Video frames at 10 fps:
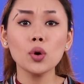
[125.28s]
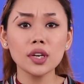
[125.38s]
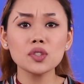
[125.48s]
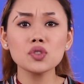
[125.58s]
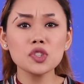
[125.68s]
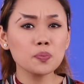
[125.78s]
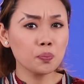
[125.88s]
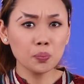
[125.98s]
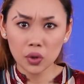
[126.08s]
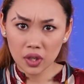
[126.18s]
Okay, so just
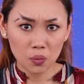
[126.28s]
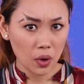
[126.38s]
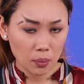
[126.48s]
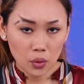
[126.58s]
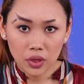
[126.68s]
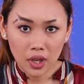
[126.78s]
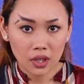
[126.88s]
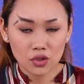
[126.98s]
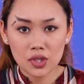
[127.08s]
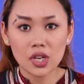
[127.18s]
putting one more
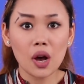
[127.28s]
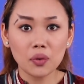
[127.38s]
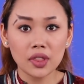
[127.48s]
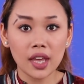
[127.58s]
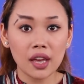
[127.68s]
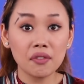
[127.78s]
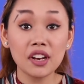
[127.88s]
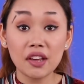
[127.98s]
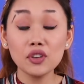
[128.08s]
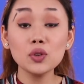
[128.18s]
thing just out there.
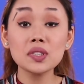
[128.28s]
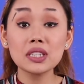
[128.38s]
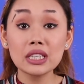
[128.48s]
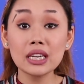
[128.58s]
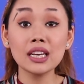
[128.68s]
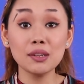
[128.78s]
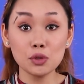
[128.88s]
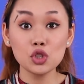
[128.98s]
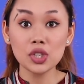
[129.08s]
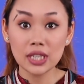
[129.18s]
Whenever you see an
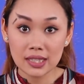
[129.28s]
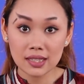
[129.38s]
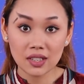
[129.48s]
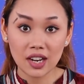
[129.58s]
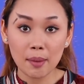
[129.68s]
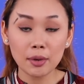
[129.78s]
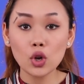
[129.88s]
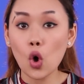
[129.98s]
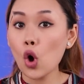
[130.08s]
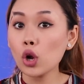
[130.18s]
image on Instagram,
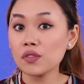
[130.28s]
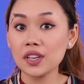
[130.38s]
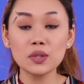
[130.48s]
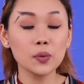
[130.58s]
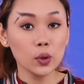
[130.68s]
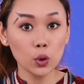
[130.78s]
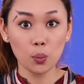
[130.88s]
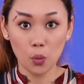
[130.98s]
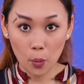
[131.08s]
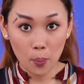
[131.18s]
it always will
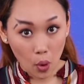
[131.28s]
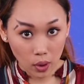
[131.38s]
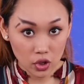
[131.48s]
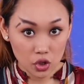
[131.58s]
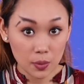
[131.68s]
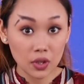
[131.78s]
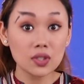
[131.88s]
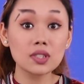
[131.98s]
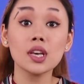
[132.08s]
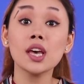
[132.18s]
look more polished
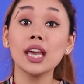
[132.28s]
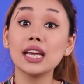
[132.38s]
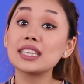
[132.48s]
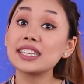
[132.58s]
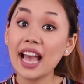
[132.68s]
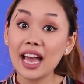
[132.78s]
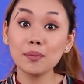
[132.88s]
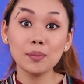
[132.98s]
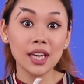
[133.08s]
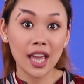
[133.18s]
because it can be